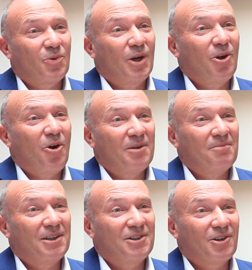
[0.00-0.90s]

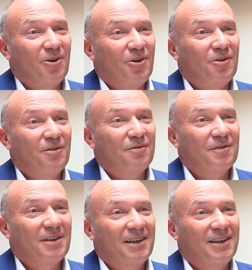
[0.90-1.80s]
alignment of
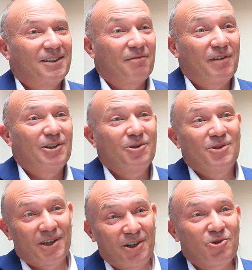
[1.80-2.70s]
uh, the values
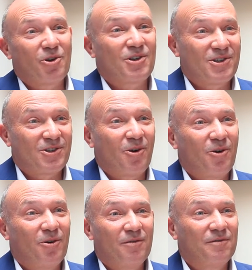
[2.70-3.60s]
and interests
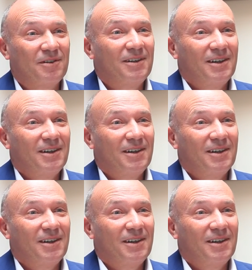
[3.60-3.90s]
of